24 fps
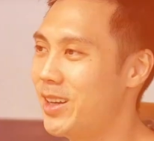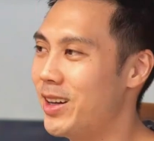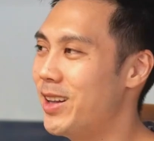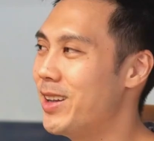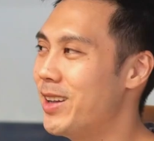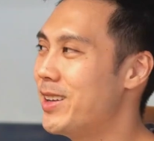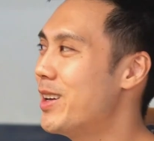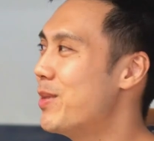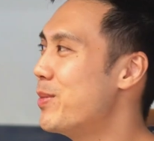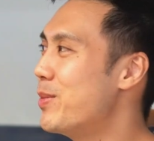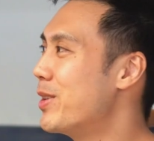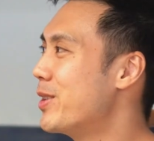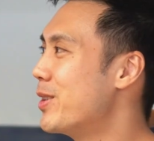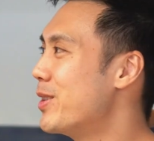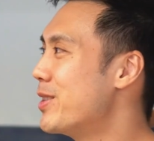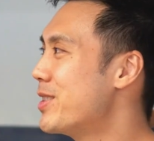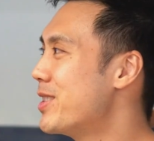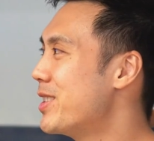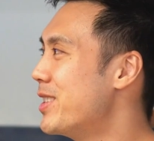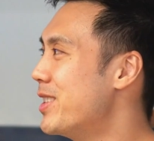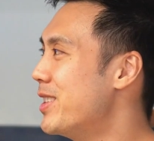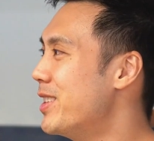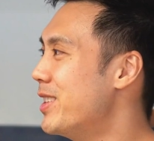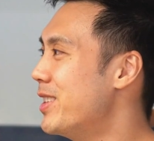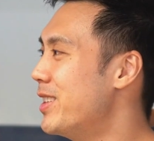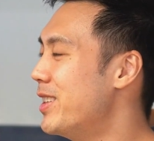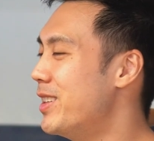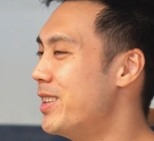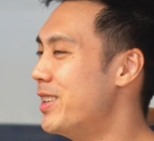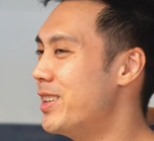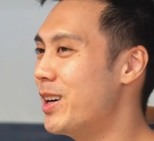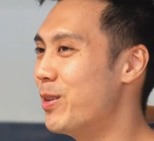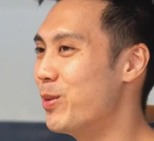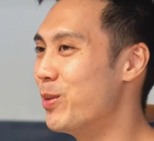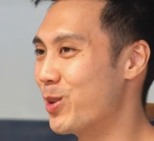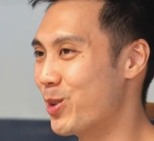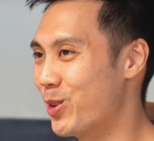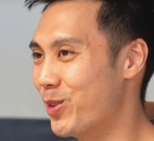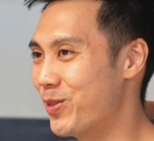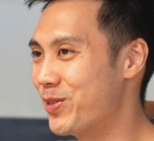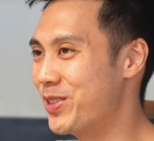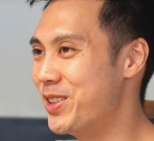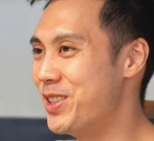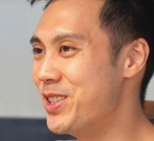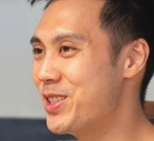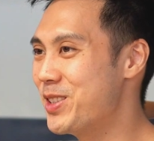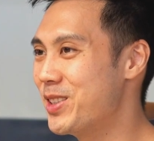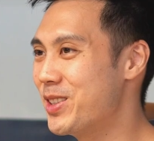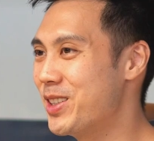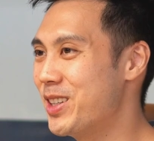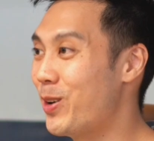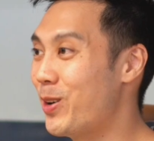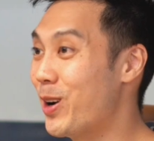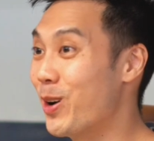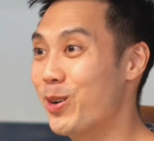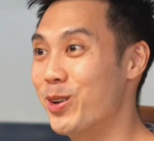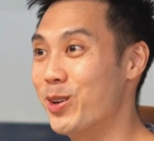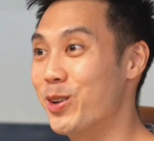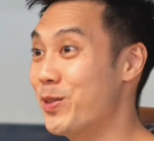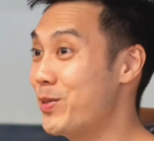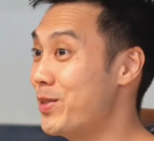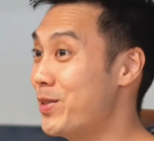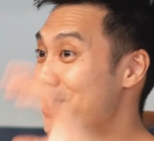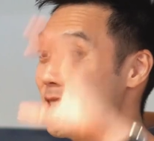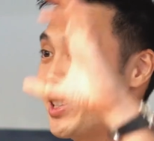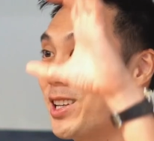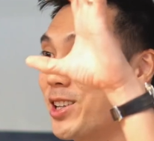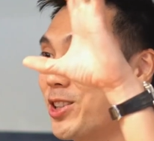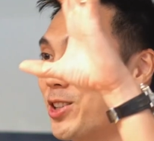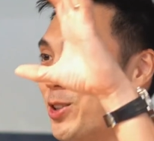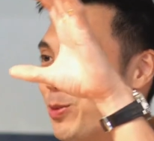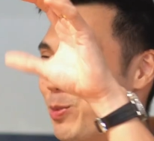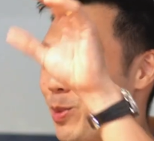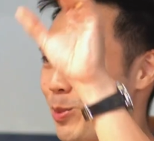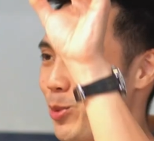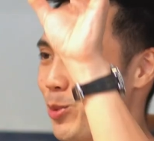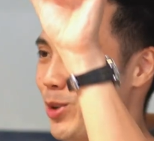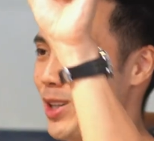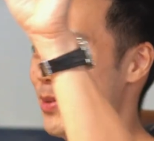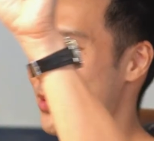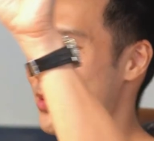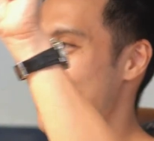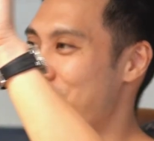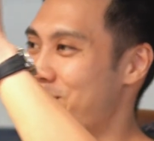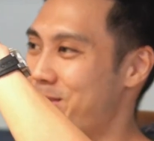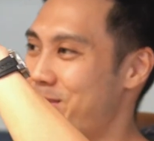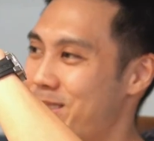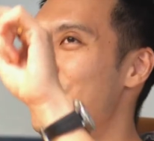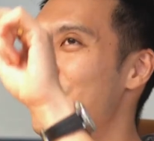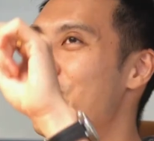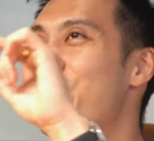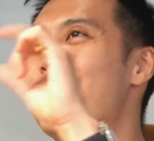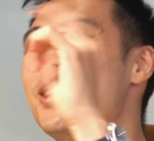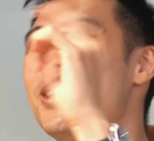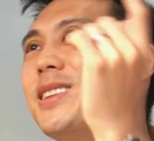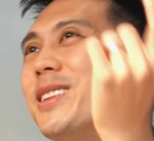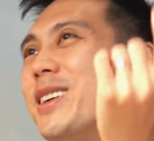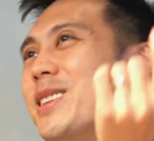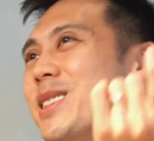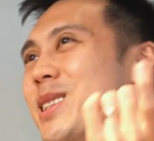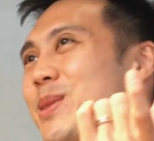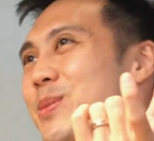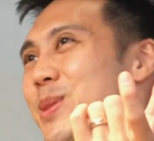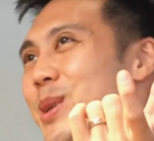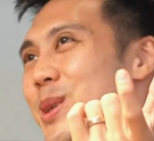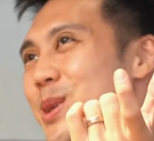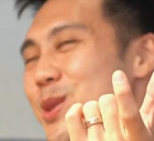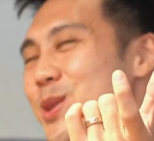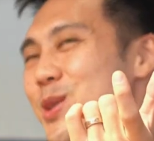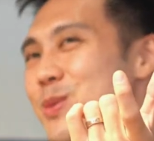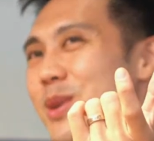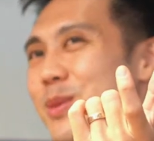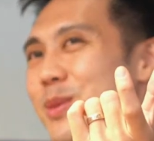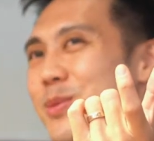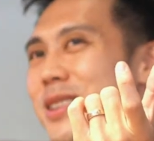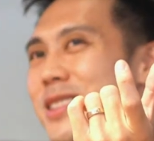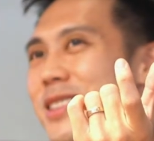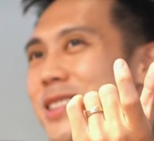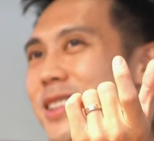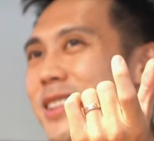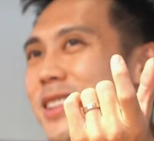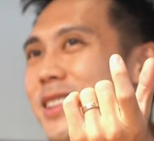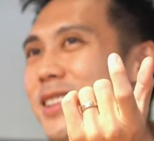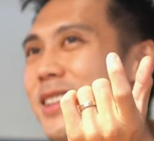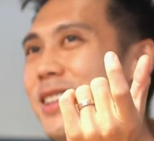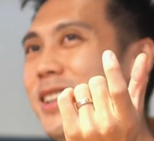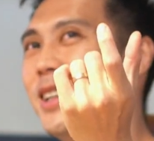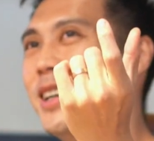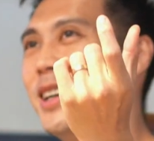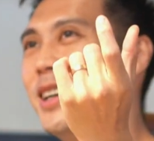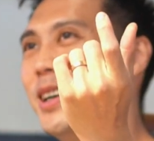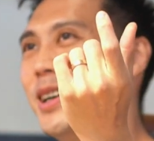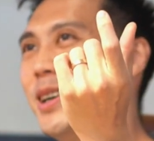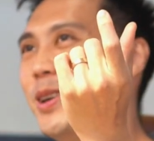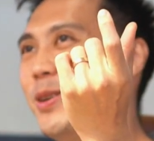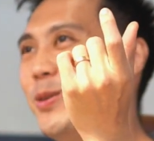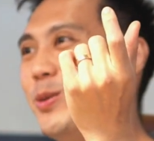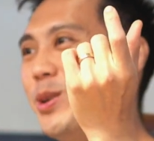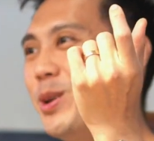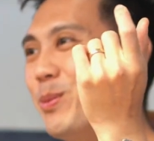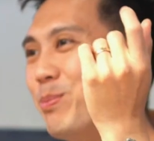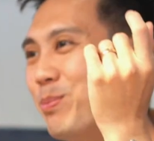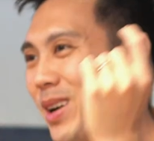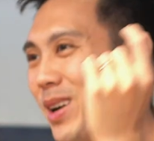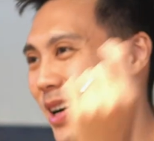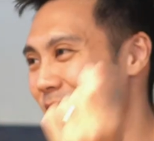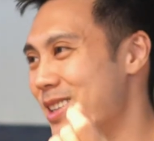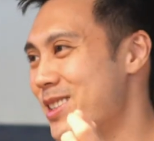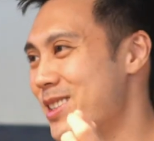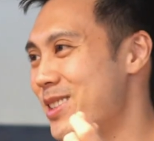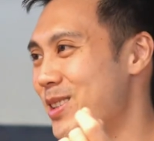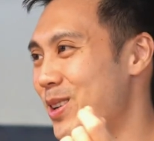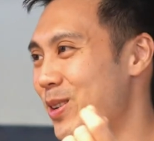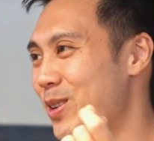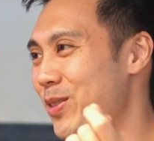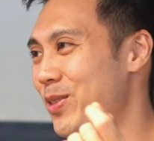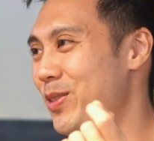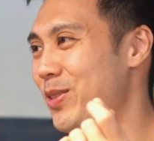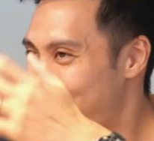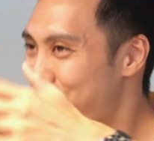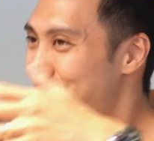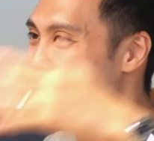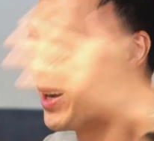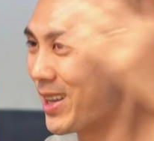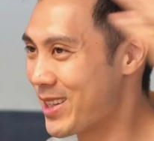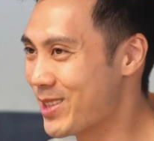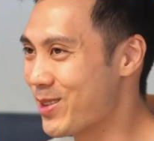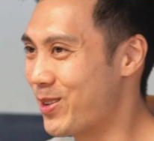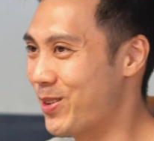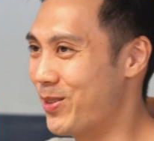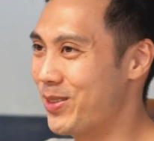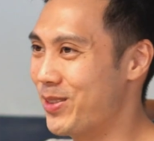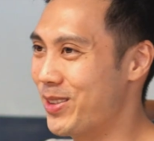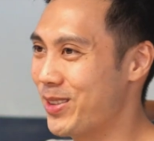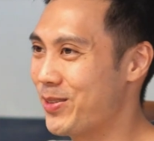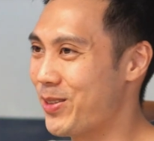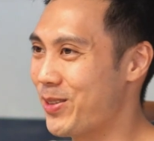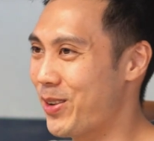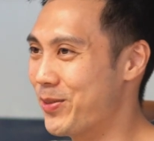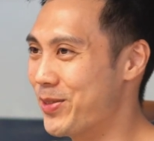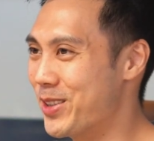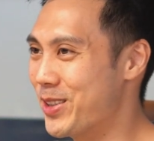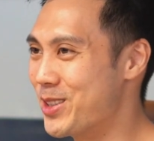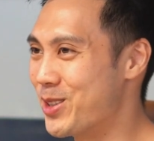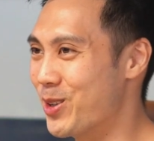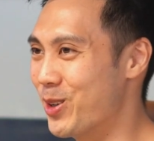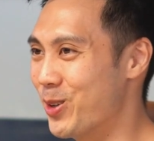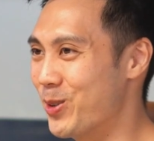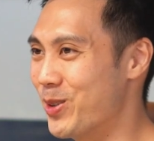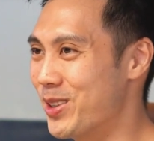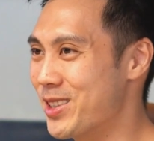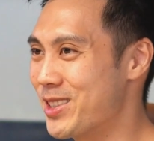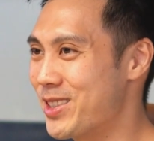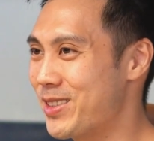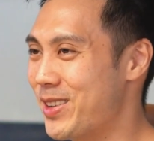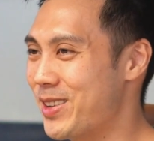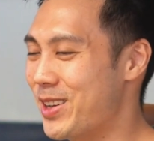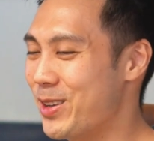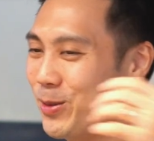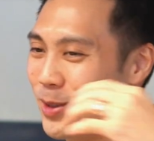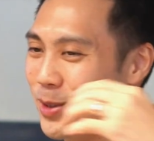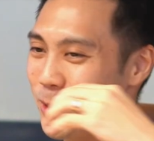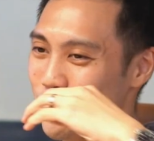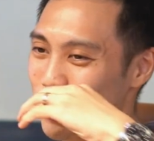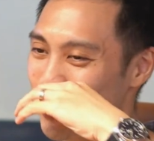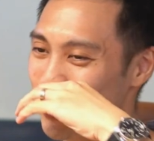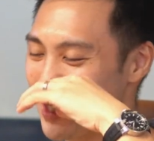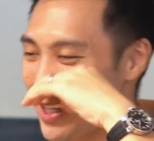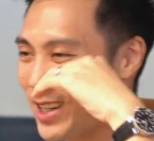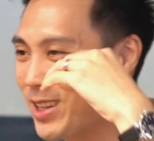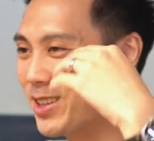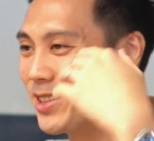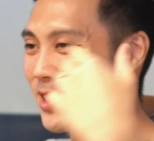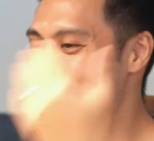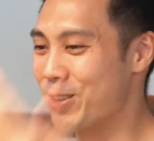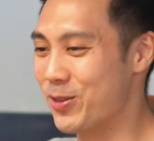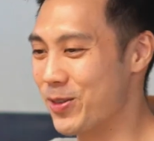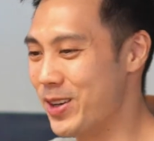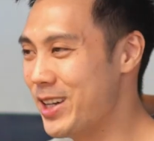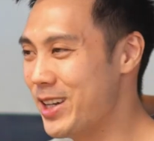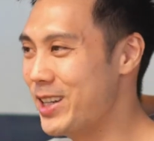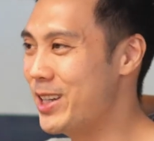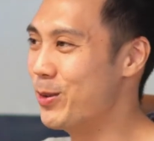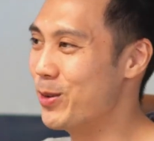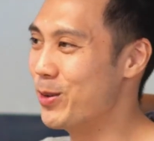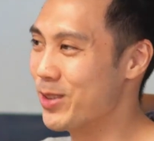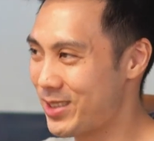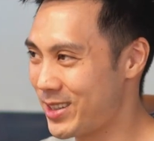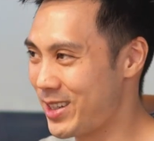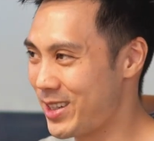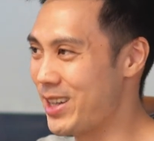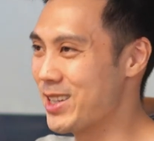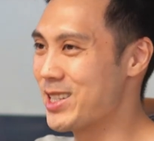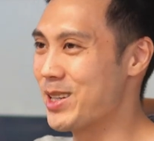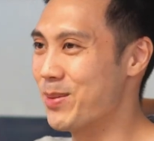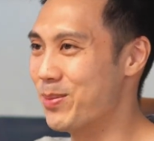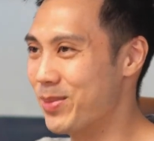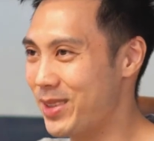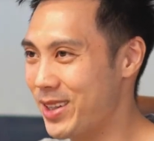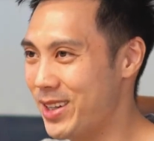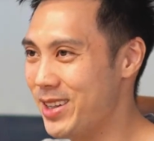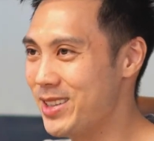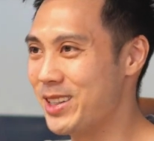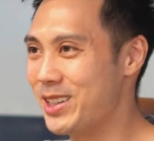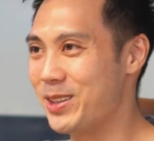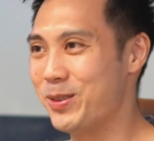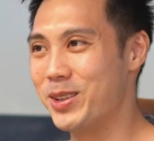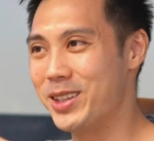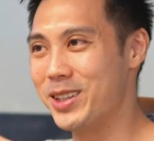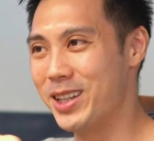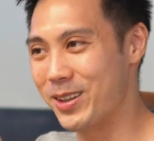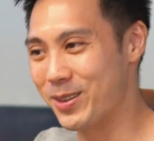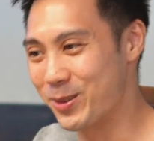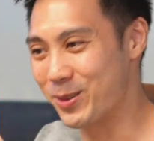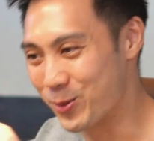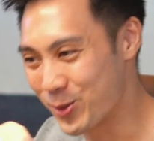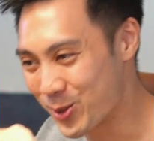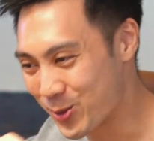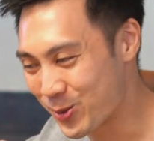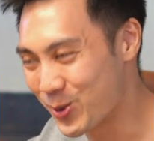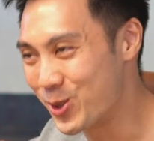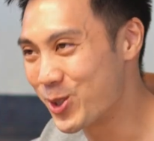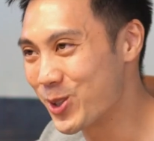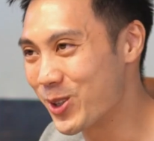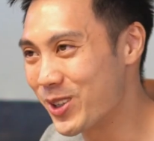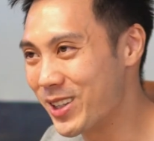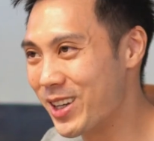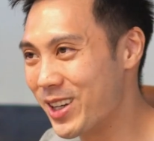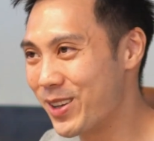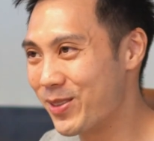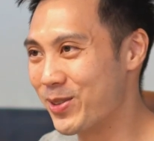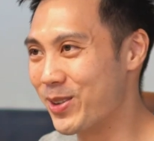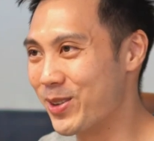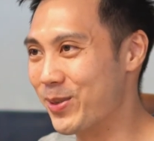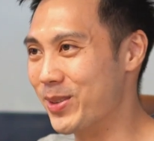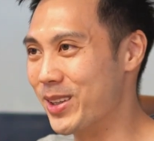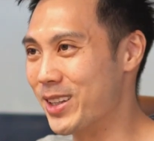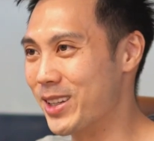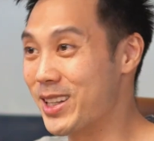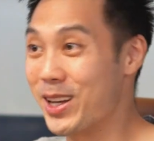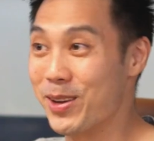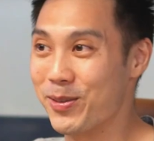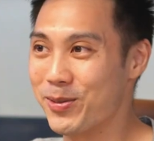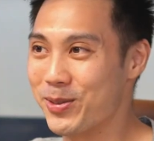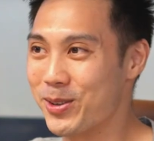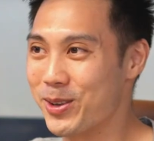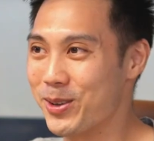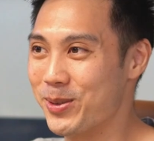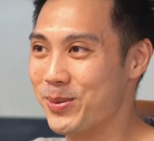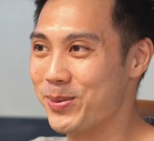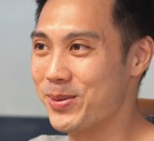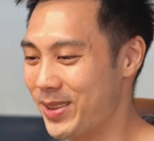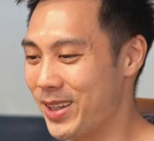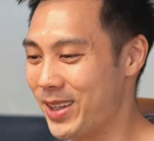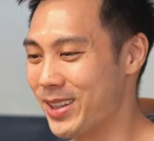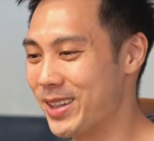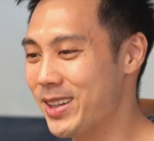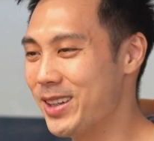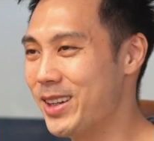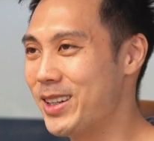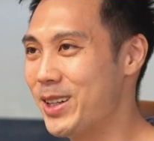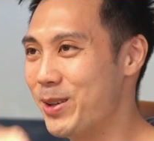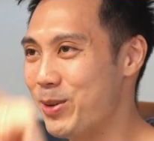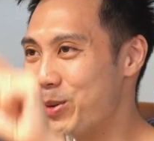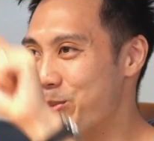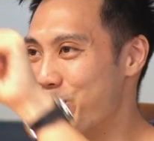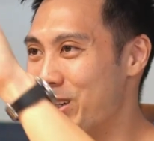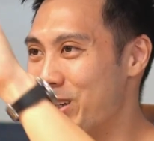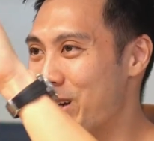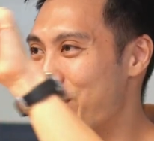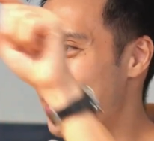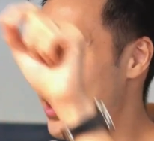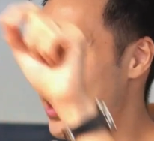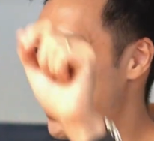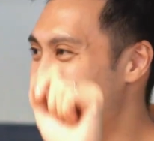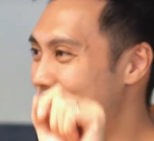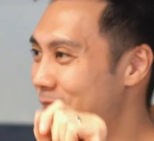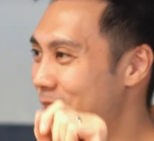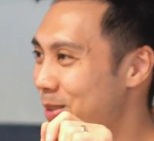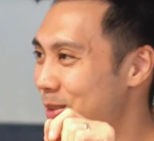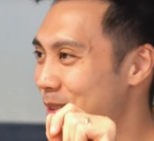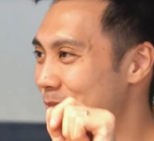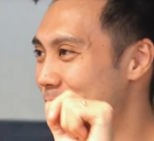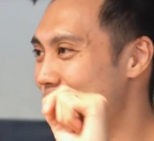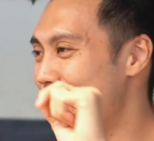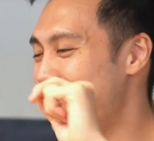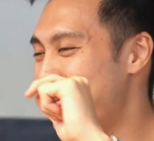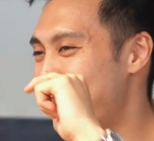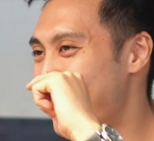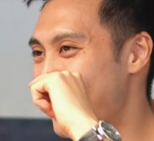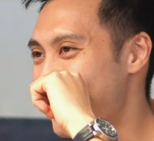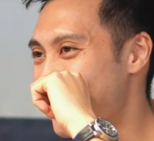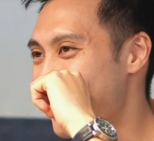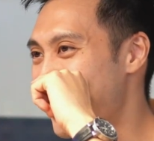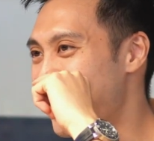like that because in our conference, right on the first section, we put up some, not really testimonials, but basically the remarks of the past conference goers, right? We will send a survey, they will say some things, and we screenshot that from the Typeform data, and then we put up there on our page.